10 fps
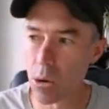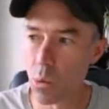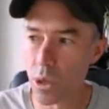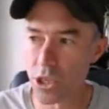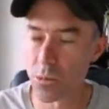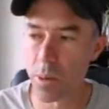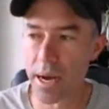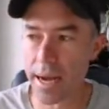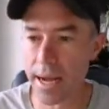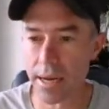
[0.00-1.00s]
which
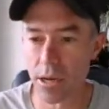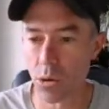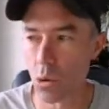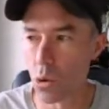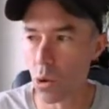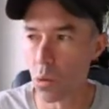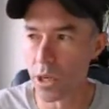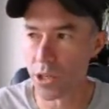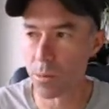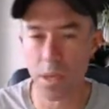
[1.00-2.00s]
part or
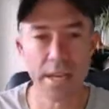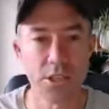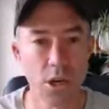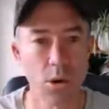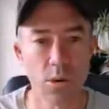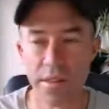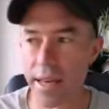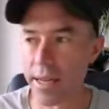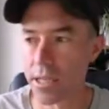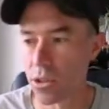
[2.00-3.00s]
which placeholder
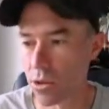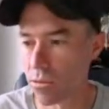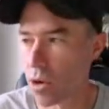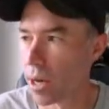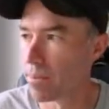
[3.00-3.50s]
that is on the right.